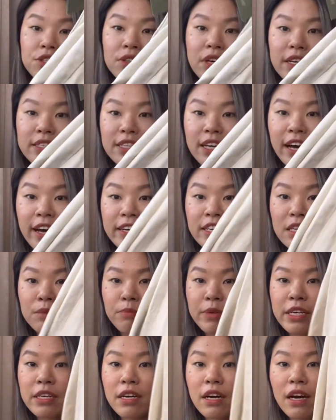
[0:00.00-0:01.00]
a tiny
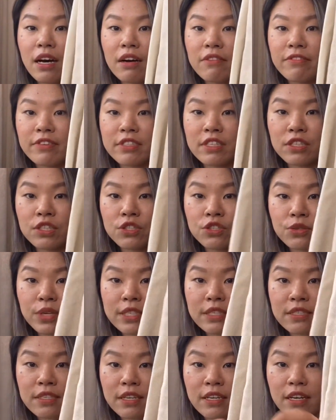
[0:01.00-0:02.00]
bit of
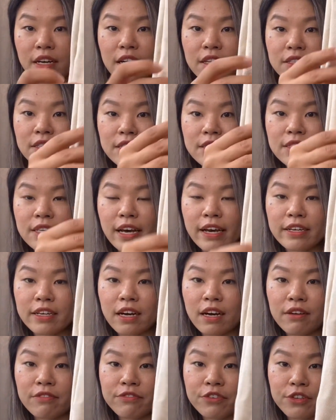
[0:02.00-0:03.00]
distressing on the side
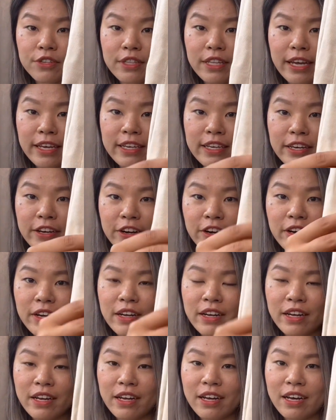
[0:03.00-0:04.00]
of your leg here.
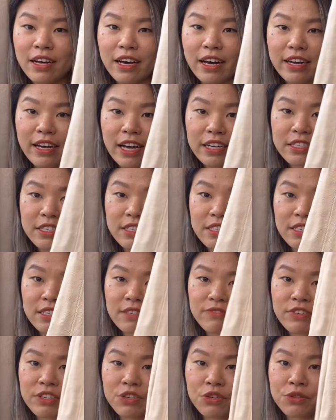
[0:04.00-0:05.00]
I actually
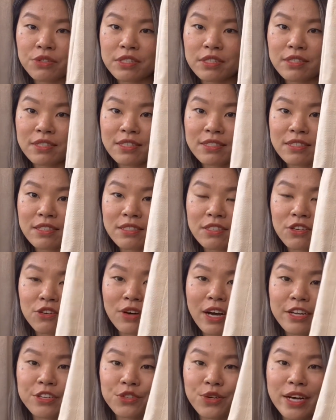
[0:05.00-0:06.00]
didn't even notice this until
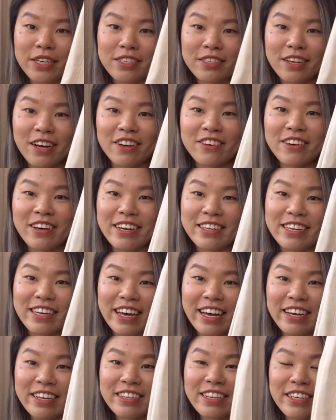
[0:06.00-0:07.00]
I tried it on
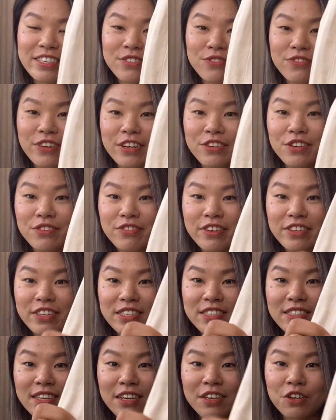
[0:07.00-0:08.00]
again. It's very, very
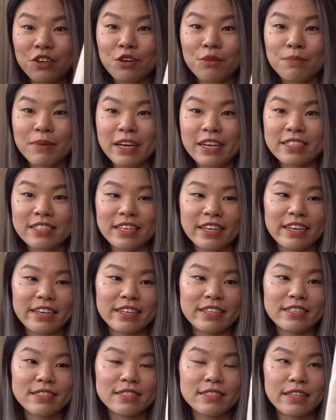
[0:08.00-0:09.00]
subtle, but
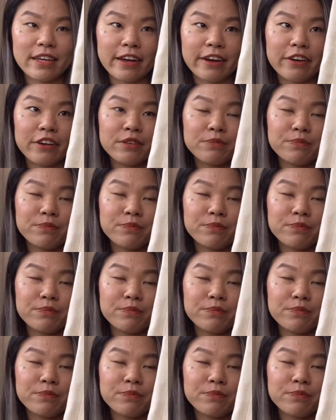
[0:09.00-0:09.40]
it is there.